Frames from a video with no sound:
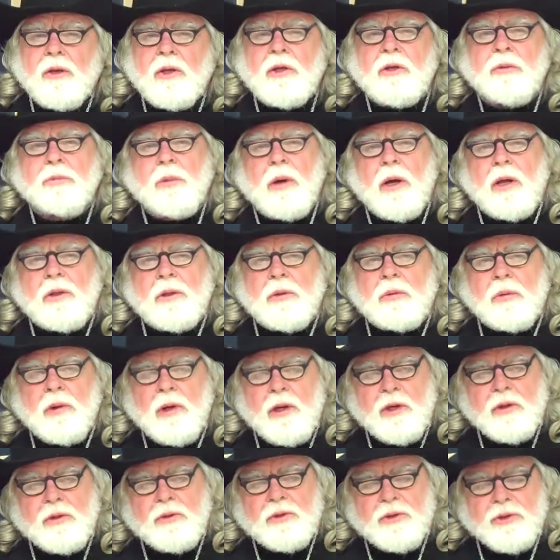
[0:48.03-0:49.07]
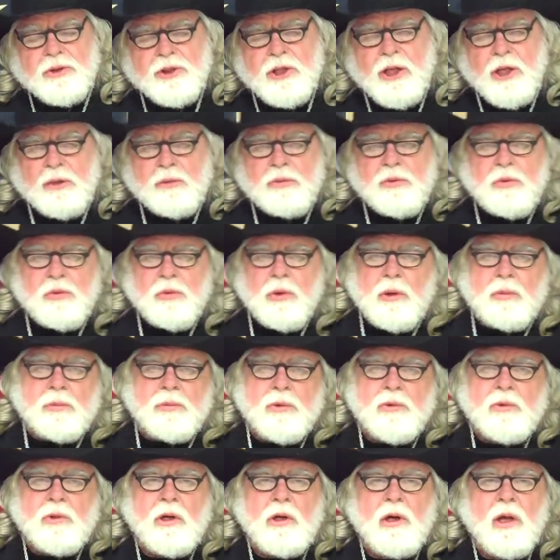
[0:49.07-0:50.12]
This, by the way, is the same
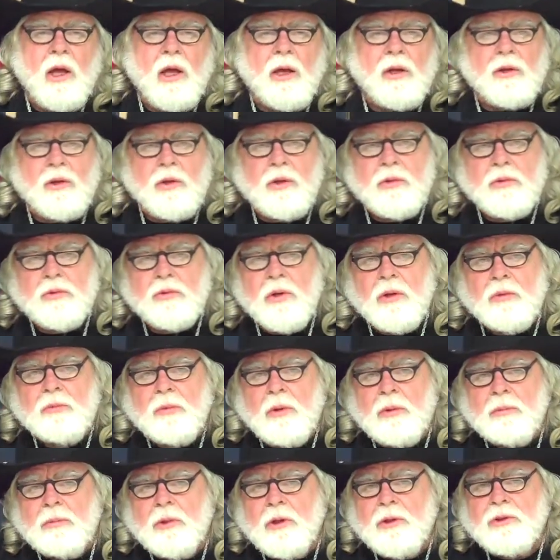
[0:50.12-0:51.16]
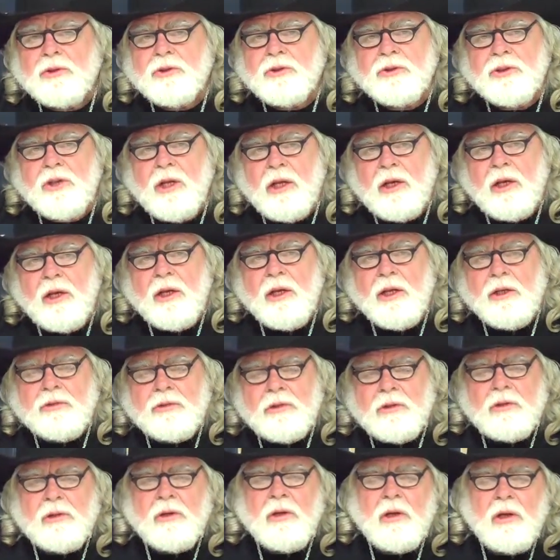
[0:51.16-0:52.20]
scripture that I used on my Mother's Day
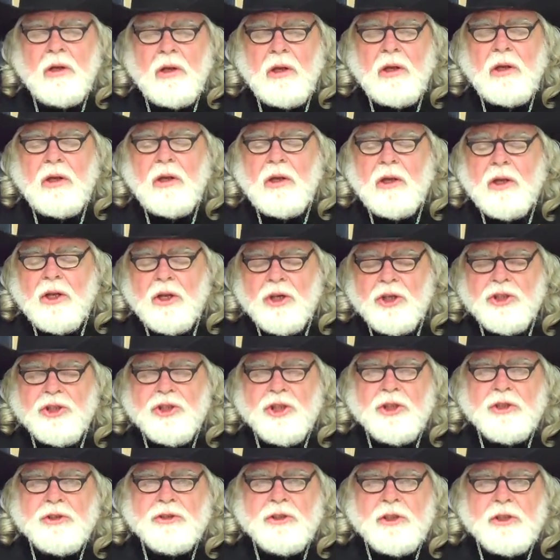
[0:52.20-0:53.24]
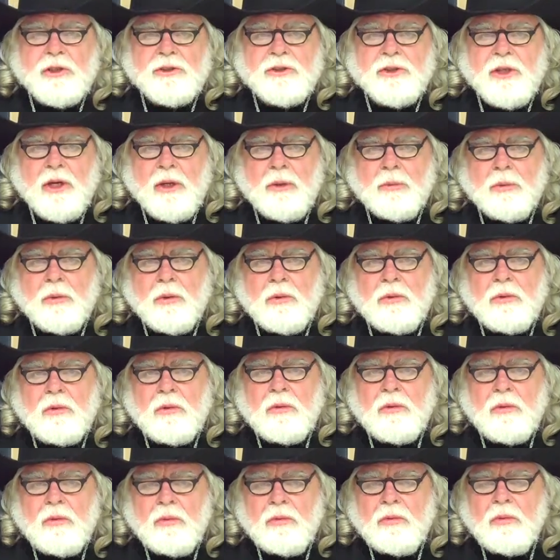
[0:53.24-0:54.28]
lesson. It's just an example
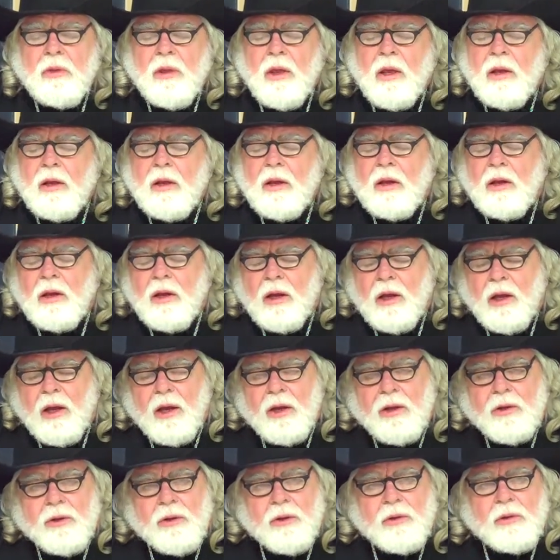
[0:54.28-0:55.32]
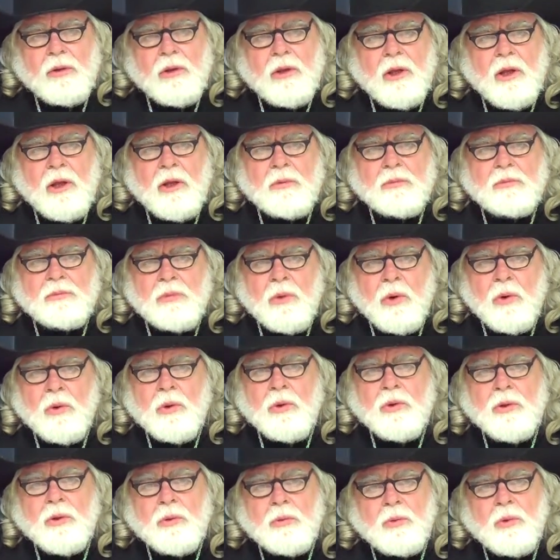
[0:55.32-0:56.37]
how you can get
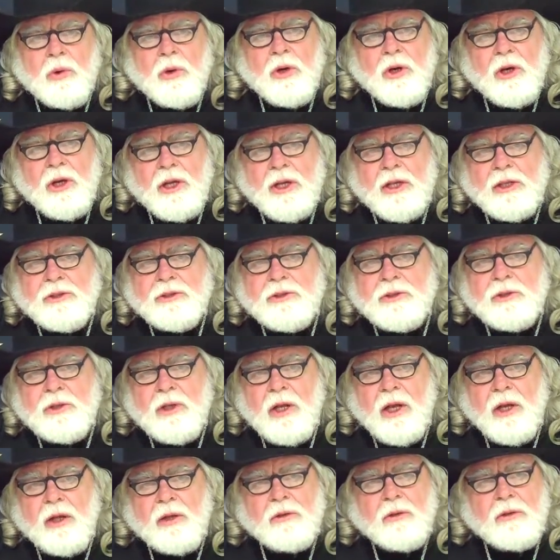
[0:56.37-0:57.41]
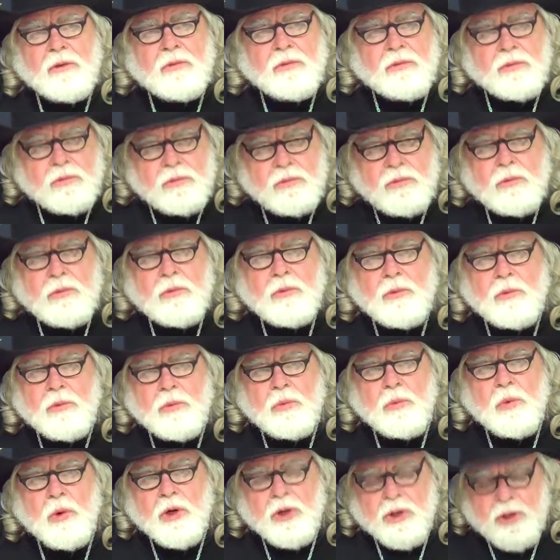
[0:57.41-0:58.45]
more than one lesson out of
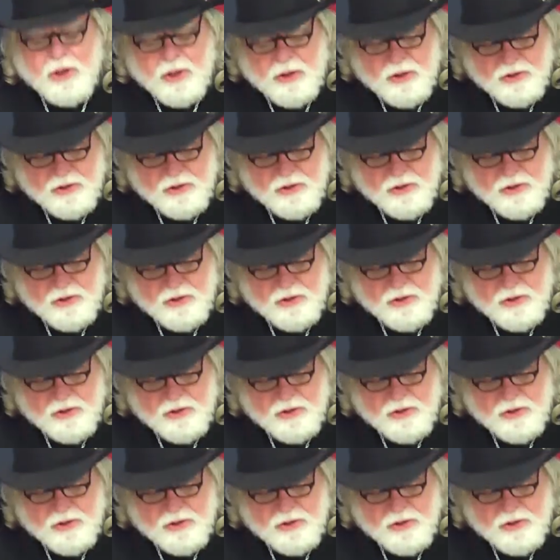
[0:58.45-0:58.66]
one